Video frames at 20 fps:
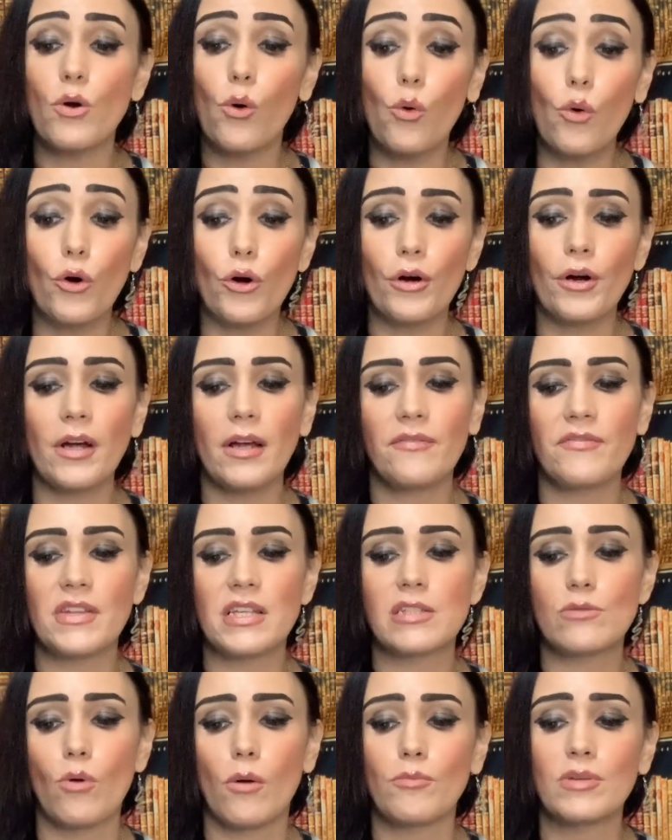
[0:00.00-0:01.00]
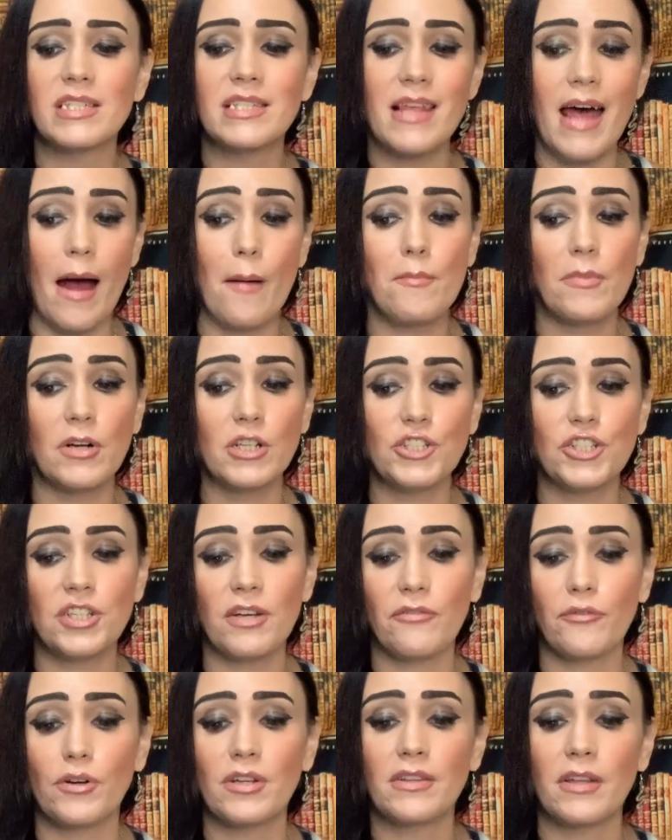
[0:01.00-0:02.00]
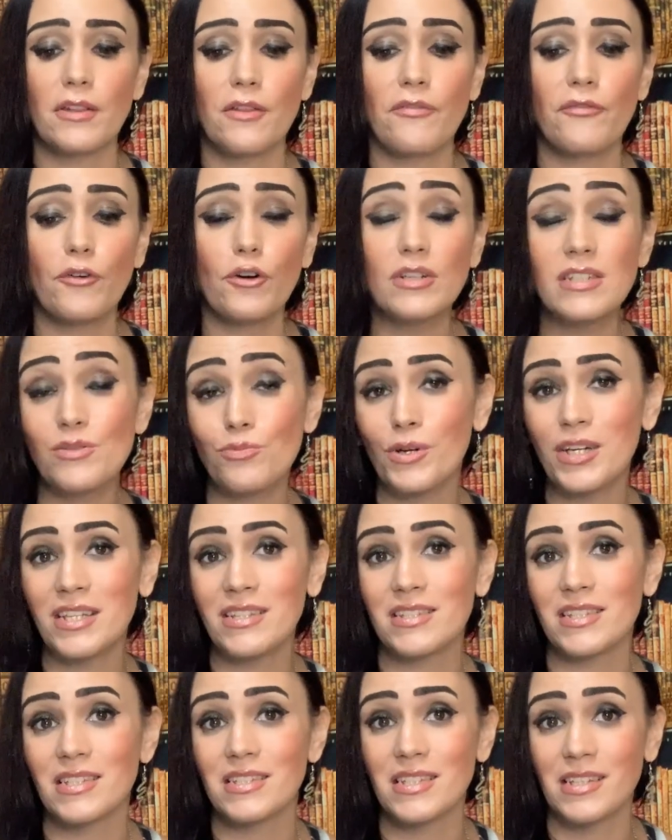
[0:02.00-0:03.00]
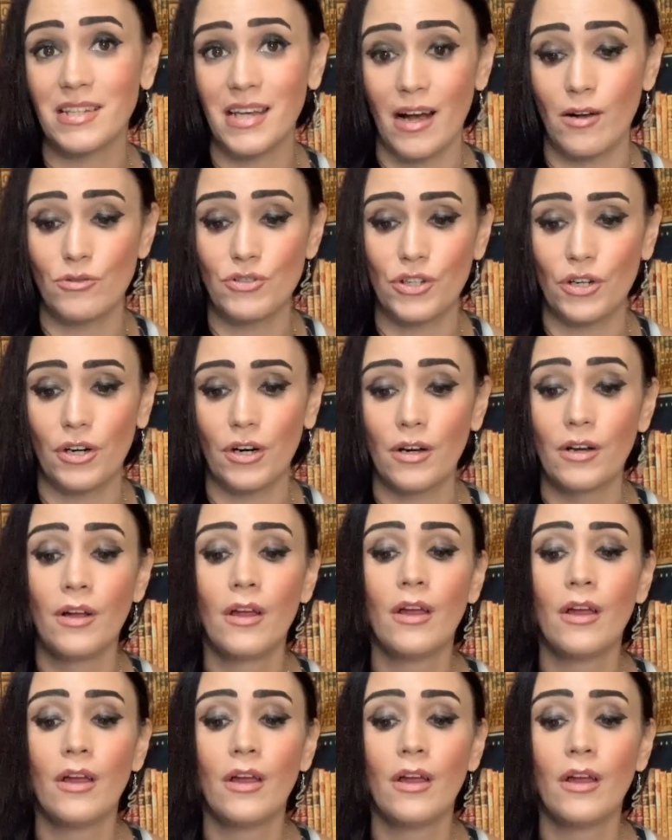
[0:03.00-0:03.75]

or if this one was that much different than the first witness's encounter.